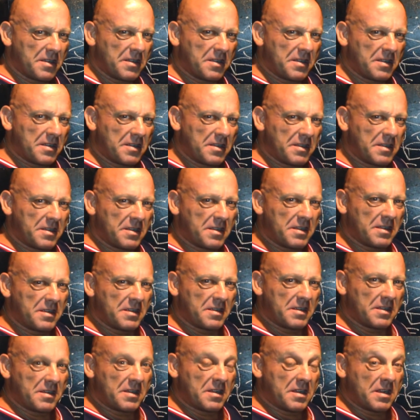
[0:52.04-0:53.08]
This
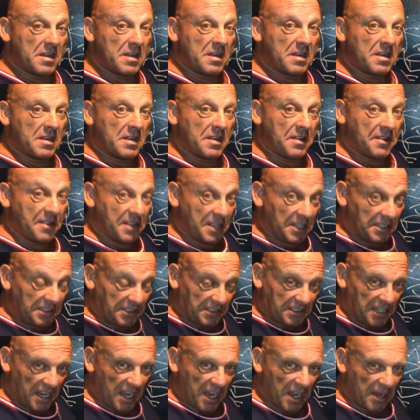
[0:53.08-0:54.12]
time?
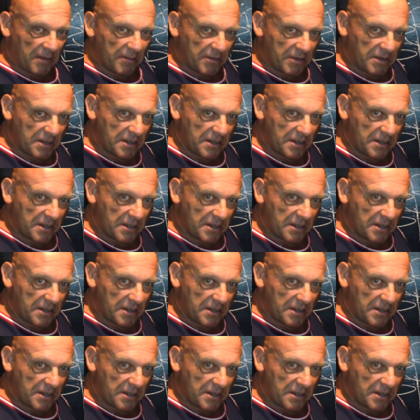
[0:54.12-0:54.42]
This time?